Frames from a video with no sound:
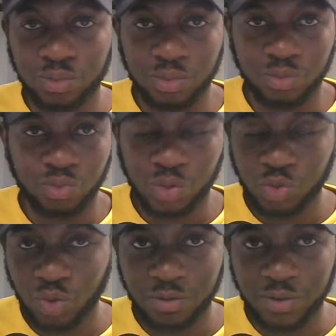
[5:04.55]

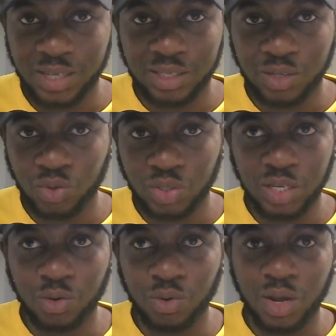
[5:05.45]
whatsoever in the
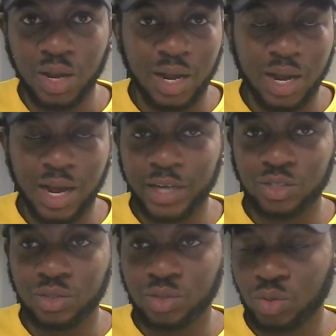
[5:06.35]
hotel,
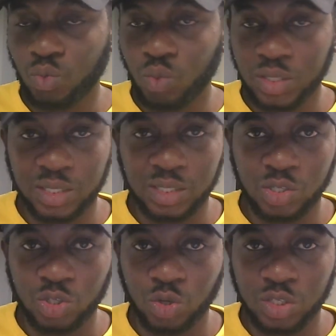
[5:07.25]
and what is
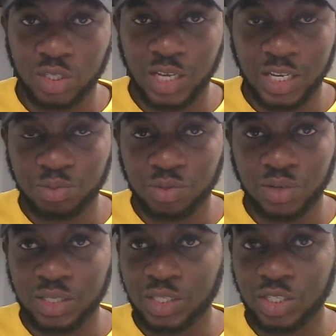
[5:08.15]
in your
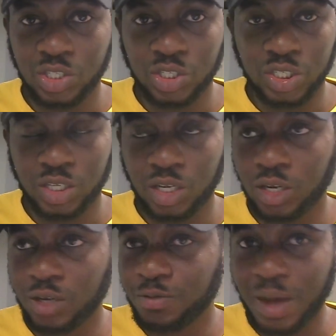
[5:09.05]
experience is
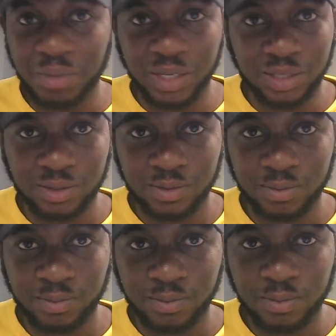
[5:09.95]
farming.
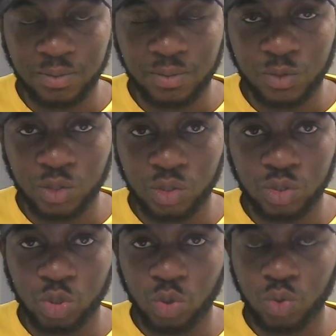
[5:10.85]

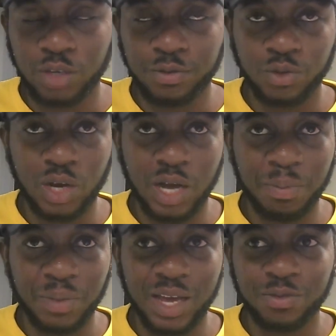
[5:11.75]
So if you are
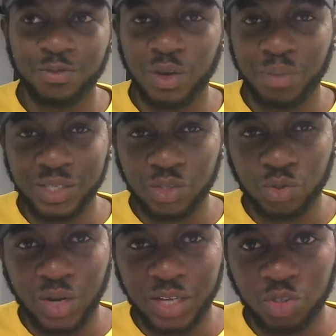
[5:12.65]
applying for a
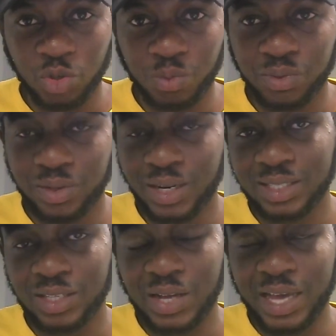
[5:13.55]
particular job,
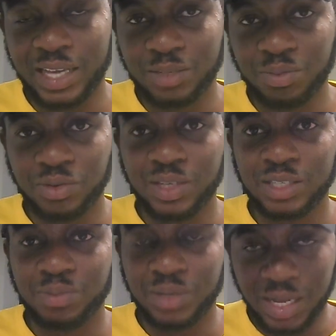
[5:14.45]
let that
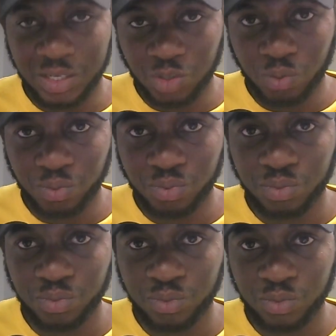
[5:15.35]
experience be that job.
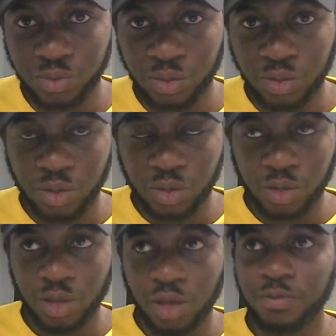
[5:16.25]

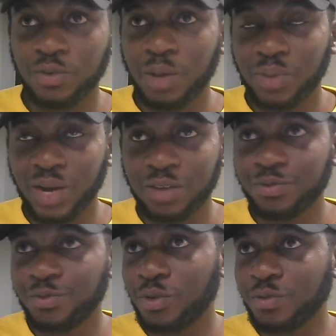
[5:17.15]
If you are applying
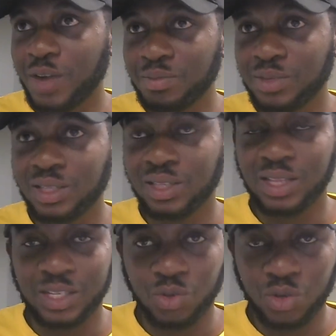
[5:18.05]
for farming,
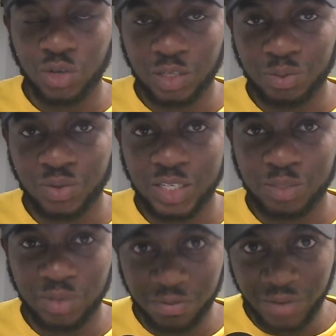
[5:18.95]
let all your experience
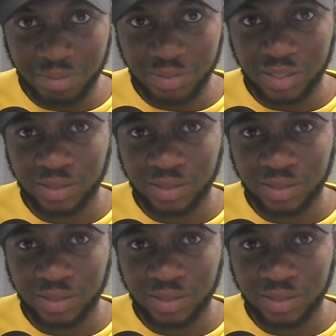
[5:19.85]
be farming.